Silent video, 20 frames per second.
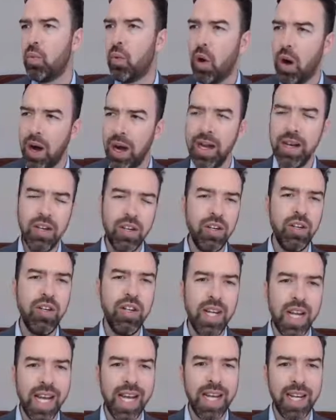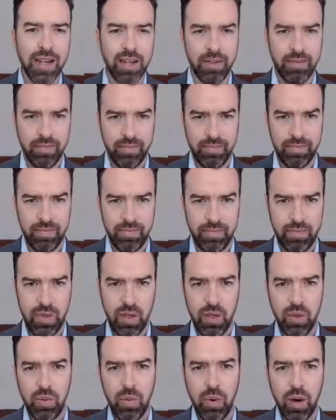Why do you
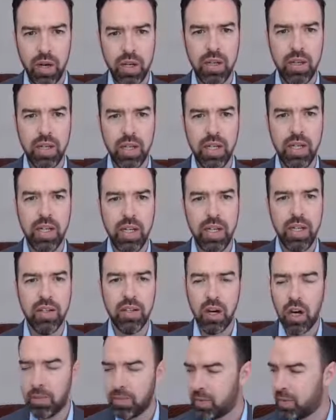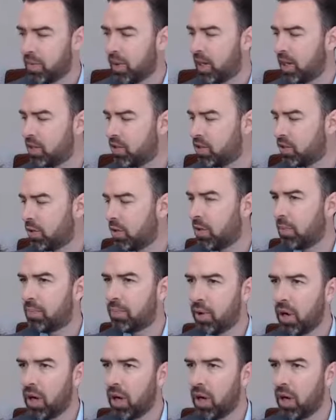think you need to optimize your